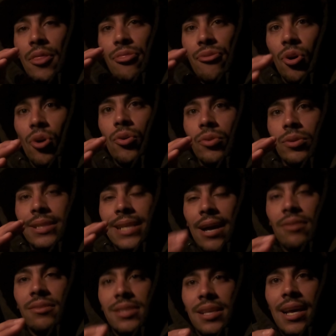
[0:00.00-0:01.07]
throw
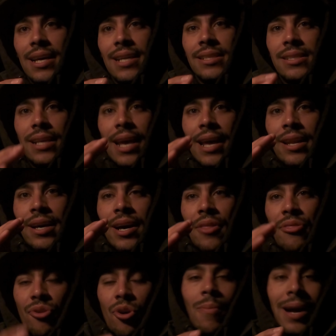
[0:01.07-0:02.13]
downsize and uh,
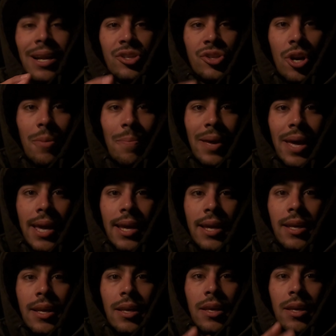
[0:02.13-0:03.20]
throw my jerk bait
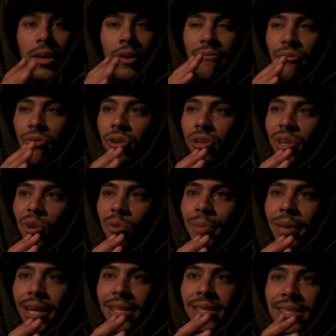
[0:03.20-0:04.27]
for a little
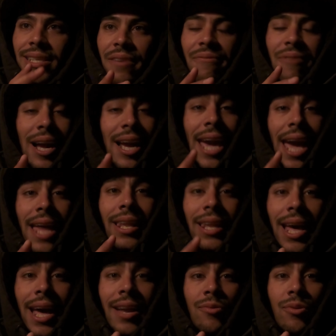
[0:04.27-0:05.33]
bit and see if I can't
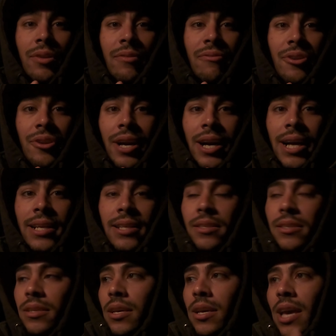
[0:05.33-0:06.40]
land one for you
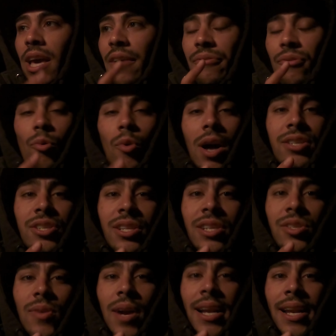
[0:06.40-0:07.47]
guys. If you're watching
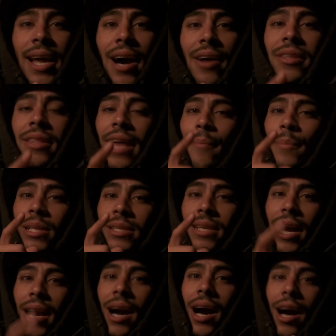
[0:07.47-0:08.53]
this right now, then that means
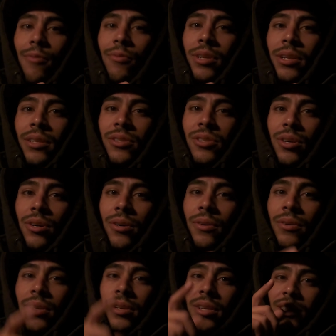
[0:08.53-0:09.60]
I caught one.
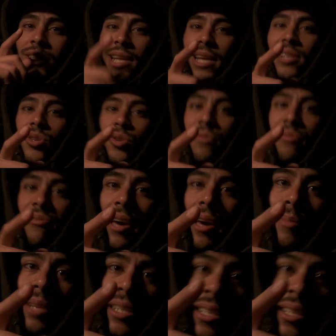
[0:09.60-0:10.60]
So stay tuned fam,